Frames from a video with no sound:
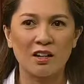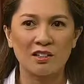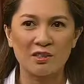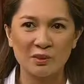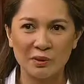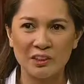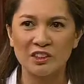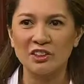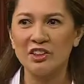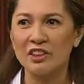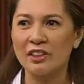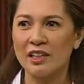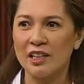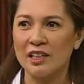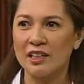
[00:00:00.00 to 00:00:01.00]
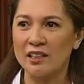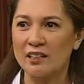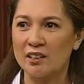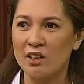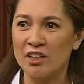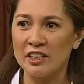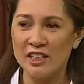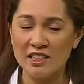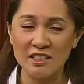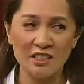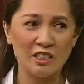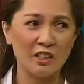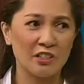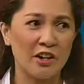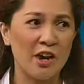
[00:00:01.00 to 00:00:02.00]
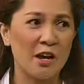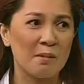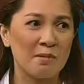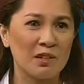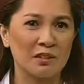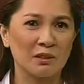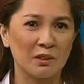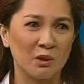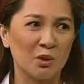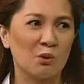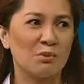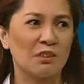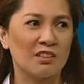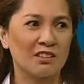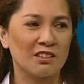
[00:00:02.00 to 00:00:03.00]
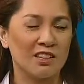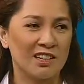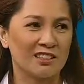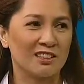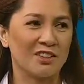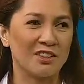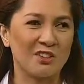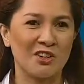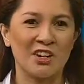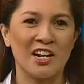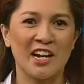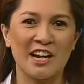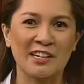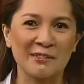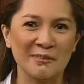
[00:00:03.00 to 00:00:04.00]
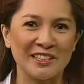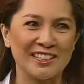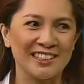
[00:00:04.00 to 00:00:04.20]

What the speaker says: Twitter, and on Instagram at global_academy.